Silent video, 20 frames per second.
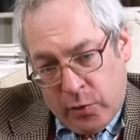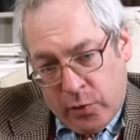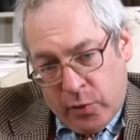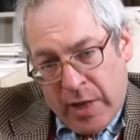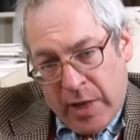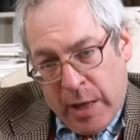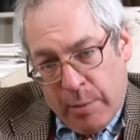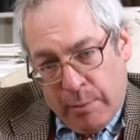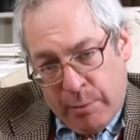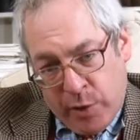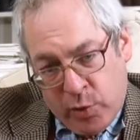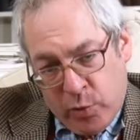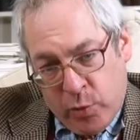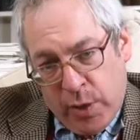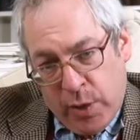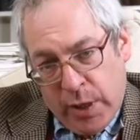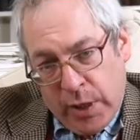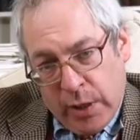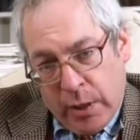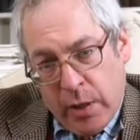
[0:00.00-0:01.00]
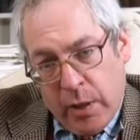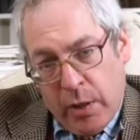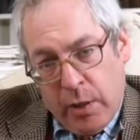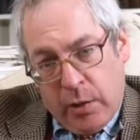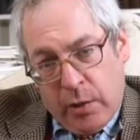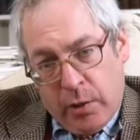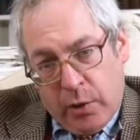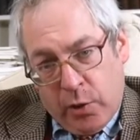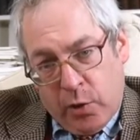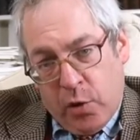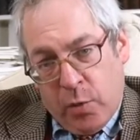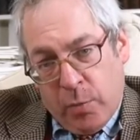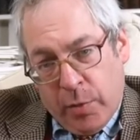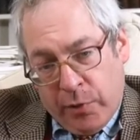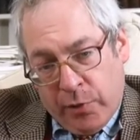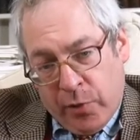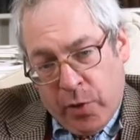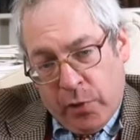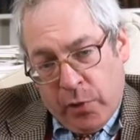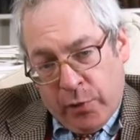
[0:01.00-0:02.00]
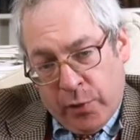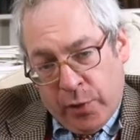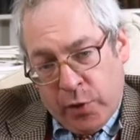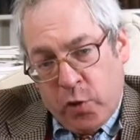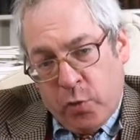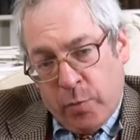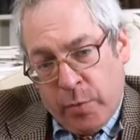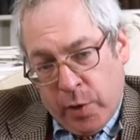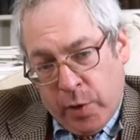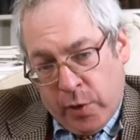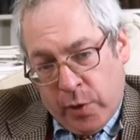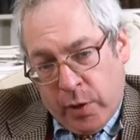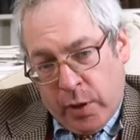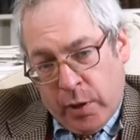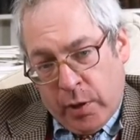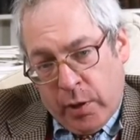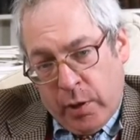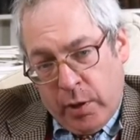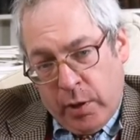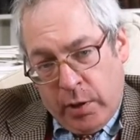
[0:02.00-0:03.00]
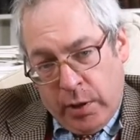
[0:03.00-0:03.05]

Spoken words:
to that between a human father and a human son,